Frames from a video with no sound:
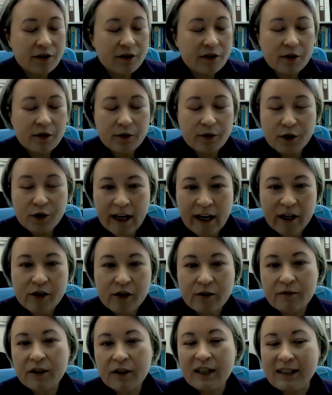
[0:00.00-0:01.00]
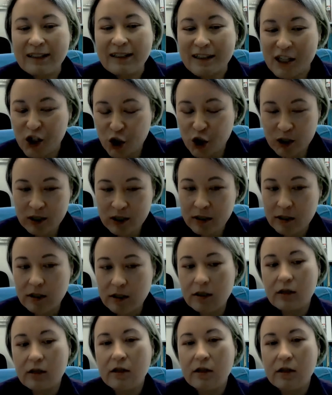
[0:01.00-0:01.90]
the range of conditions